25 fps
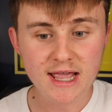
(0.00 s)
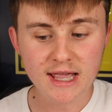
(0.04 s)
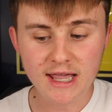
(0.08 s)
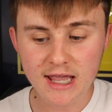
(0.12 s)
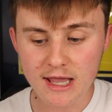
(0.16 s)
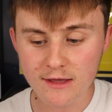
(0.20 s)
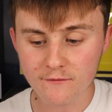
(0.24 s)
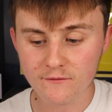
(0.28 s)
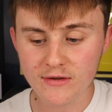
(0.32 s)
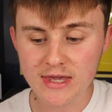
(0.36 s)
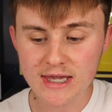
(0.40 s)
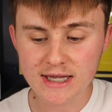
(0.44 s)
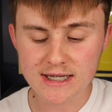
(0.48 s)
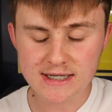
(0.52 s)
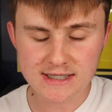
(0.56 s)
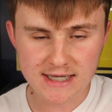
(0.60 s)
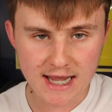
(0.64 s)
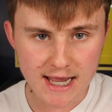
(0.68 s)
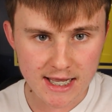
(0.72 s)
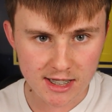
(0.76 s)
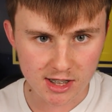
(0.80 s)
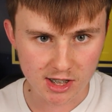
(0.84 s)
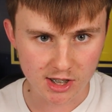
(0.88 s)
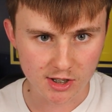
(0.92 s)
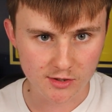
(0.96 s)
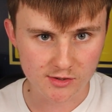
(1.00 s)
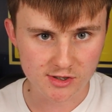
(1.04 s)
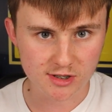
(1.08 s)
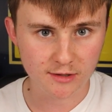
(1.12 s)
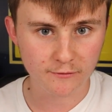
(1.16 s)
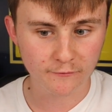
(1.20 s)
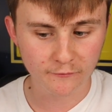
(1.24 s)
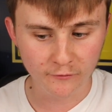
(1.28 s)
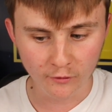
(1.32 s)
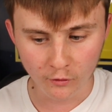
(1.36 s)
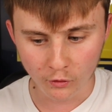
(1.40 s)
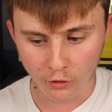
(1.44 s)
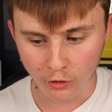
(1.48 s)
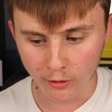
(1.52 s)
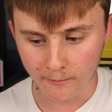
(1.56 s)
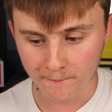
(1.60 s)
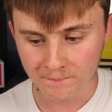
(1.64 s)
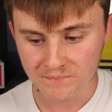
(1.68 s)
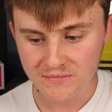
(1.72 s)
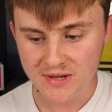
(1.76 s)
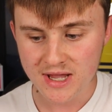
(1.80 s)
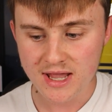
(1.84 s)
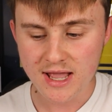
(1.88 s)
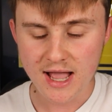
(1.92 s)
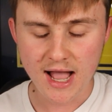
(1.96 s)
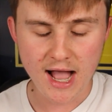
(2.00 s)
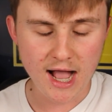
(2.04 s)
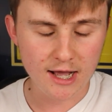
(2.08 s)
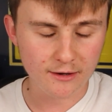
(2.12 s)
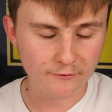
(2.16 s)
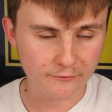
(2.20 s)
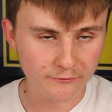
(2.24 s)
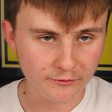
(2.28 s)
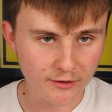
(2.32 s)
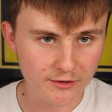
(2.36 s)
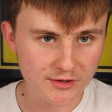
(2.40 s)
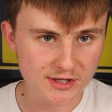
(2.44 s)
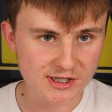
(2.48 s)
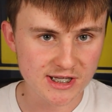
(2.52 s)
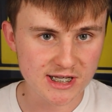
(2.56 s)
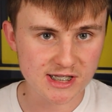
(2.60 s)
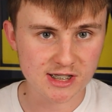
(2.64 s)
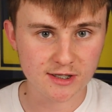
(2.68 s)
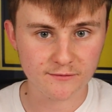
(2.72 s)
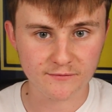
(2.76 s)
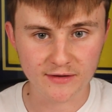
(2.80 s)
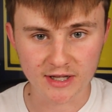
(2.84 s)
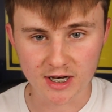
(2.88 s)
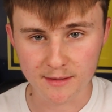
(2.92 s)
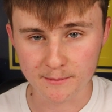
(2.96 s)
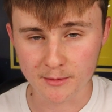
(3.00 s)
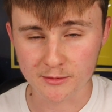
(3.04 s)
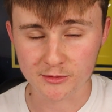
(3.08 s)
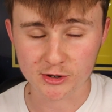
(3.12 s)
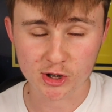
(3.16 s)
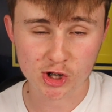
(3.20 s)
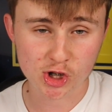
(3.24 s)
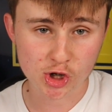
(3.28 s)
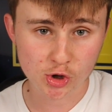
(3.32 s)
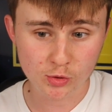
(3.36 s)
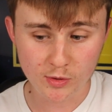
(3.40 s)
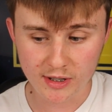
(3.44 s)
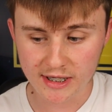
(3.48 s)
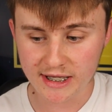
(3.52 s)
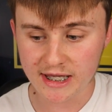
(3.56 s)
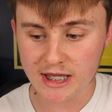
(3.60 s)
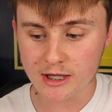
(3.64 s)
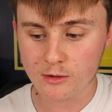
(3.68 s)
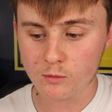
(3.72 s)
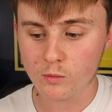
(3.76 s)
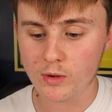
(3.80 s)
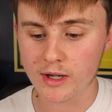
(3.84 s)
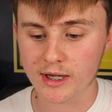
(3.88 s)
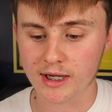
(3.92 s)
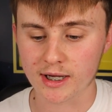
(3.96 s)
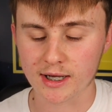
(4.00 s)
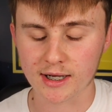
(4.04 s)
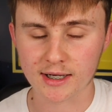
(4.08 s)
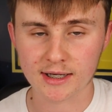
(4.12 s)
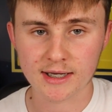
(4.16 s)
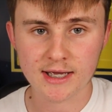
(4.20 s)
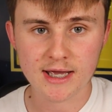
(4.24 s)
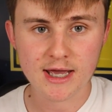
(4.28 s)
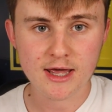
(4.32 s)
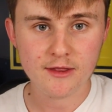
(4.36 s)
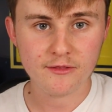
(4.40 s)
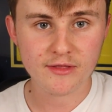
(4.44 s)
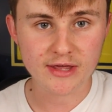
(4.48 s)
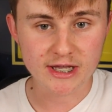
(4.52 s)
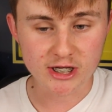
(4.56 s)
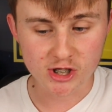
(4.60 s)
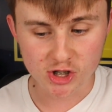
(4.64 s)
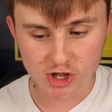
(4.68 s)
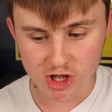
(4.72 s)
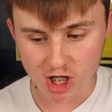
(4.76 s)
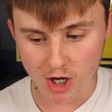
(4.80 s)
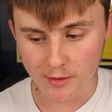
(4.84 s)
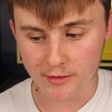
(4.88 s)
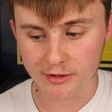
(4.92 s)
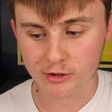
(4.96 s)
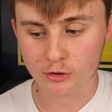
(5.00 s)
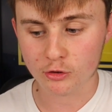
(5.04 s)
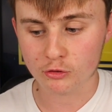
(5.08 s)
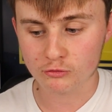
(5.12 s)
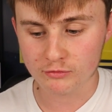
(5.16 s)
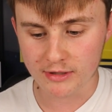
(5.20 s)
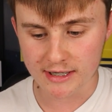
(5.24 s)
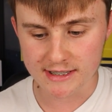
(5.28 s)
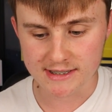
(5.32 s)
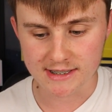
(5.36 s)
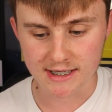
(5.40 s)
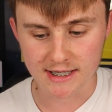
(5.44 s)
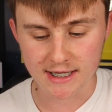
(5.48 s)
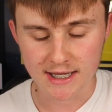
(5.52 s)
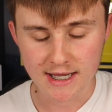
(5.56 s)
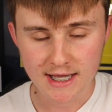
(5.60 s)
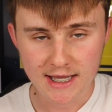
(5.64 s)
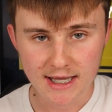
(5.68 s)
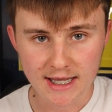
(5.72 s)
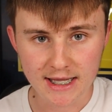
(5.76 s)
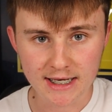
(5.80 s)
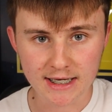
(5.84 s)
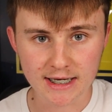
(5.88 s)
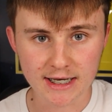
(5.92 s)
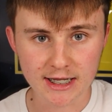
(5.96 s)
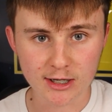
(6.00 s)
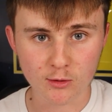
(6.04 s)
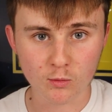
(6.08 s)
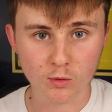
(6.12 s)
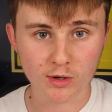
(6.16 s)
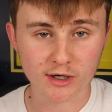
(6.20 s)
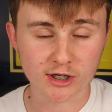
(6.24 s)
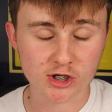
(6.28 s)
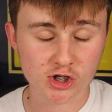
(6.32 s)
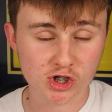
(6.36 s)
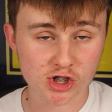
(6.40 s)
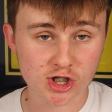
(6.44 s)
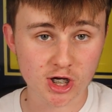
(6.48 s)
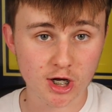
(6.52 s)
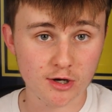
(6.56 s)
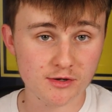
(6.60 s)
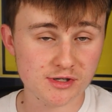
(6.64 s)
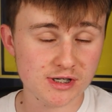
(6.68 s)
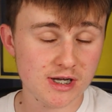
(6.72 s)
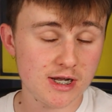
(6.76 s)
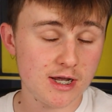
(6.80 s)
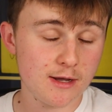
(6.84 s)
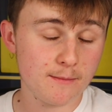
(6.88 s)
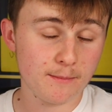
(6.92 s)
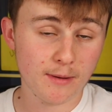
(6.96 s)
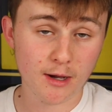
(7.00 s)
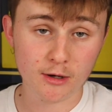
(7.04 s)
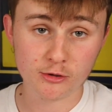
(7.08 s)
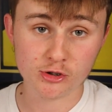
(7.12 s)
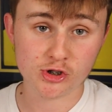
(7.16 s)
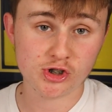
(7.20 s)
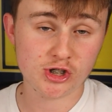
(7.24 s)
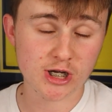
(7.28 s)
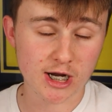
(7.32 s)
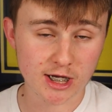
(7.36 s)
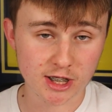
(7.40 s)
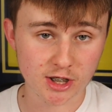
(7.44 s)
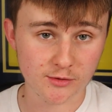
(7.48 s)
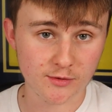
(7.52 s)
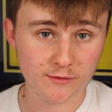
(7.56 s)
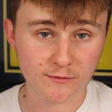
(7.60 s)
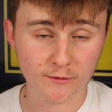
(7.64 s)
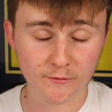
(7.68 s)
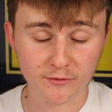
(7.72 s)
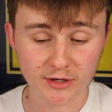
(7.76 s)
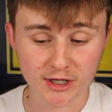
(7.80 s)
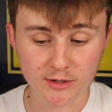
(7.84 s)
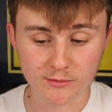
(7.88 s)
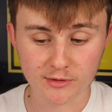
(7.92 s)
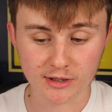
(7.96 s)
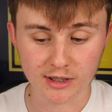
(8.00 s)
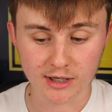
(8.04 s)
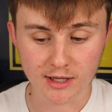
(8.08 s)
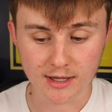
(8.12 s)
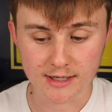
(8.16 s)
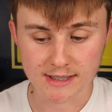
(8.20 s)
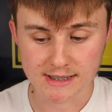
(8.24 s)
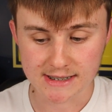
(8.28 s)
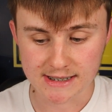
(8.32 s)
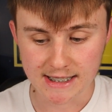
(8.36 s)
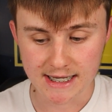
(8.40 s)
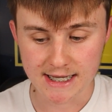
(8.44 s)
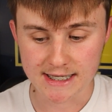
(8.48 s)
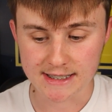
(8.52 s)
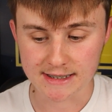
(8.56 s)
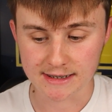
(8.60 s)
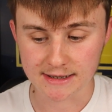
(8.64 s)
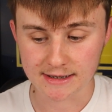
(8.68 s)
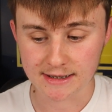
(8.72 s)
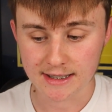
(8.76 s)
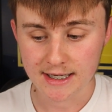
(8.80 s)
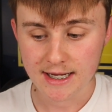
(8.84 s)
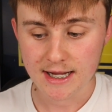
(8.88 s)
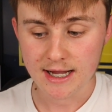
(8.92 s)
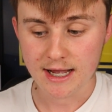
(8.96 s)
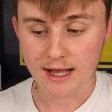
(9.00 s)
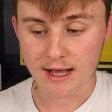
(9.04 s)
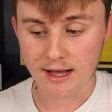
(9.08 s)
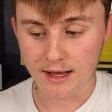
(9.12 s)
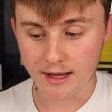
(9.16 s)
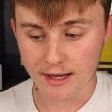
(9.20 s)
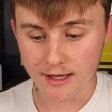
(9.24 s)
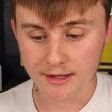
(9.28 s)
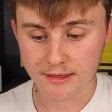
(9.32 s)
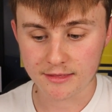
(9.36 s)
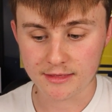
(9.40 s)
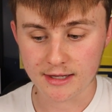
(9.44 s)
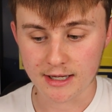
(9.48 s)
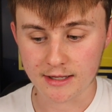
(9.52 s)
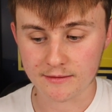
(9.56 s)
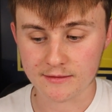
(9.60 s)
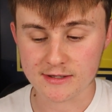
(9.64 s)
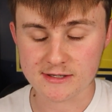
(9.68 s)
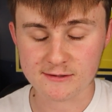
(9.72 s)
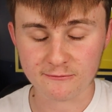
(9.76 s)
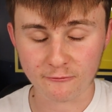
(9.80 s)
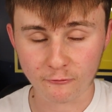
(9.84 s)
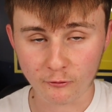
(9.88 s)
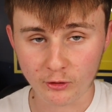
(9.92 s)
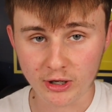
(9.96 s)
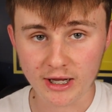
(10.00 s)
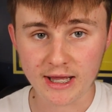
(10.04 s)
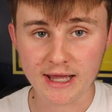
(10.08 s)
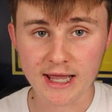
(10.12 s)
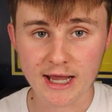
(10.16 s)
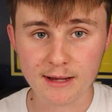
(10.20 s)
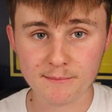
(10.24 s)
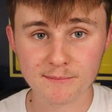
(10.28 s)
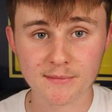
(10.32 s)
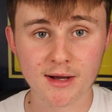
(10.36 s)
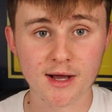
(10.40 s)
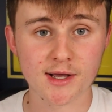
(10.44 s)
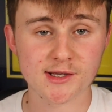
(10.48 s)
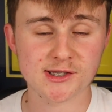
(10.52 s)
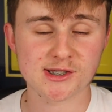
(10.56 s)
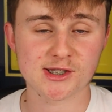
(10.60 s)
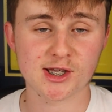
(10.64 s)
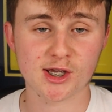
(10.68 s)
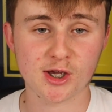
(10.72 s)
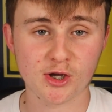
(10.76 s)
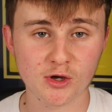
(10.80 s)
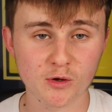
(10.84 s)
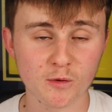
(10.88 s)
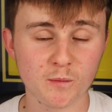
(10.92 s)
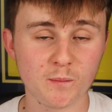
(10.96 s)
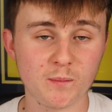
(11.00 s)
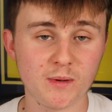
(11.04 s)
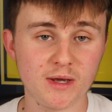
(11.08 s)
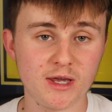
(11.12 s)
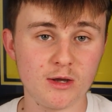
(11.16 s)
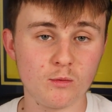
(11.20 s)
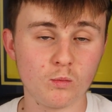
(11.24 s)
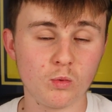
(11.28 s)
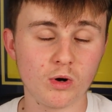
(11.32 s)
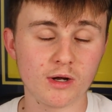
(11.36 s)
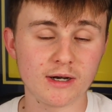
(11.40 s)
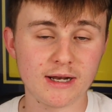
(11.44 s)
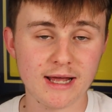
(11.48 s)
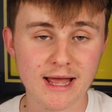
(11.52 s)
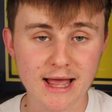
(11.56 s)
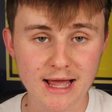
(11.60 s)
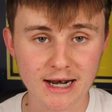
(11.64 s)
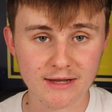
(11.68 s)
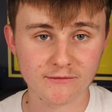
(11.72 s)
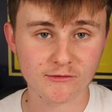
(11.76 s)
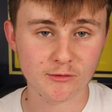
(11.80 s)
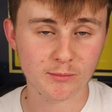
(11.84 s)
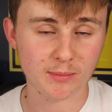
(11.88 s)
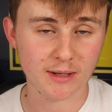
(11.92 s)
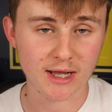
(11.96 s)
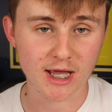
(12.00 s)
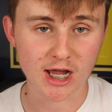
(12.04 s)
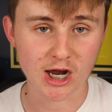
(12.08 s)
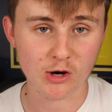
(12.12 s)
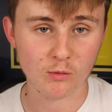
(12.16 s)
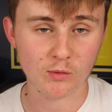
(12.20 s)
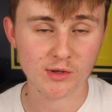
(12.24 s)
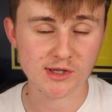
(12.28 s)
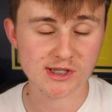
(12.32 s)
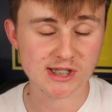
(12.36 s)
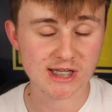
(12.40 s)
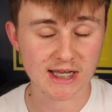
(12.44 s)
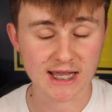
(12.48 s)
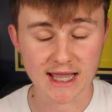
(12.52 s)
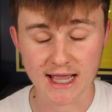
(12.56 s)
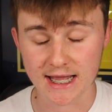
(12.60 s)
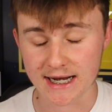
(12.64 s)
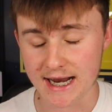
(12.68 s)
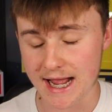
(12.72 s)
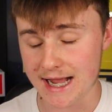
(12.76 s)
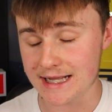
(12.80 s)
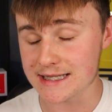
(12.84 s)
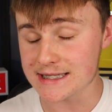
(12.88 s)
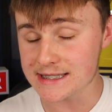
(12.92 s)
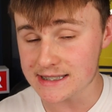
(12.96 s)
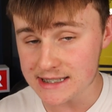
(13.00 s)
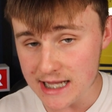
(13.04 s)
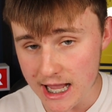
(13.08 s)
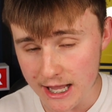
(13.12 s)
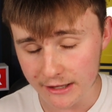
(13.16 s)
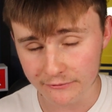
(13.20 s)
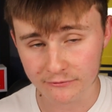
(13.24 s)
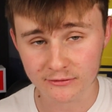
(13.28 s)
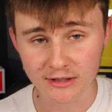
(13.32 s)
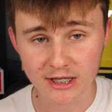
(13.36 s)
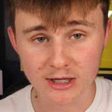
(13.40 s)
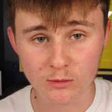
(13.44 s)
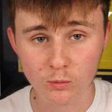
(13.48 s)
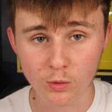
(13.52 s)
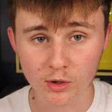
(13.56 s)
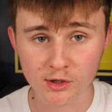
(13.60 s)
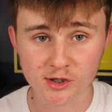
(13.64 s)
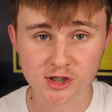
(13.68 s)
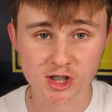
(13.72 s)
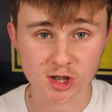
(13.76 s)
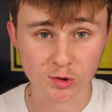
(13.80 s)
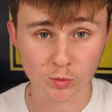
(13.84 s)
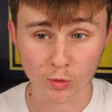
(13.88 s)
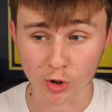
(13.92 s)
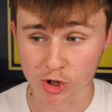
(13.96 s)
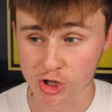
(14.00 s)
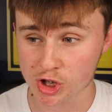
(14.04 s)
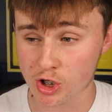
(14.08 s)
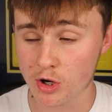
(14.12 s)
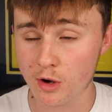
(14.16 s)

If he continues the form and furthers his development, the tricky winger that he's showing already in League One and showed post-January for Fleetwood last season, I think this free kick master could be one hell of a player once again, and definitely one to watch.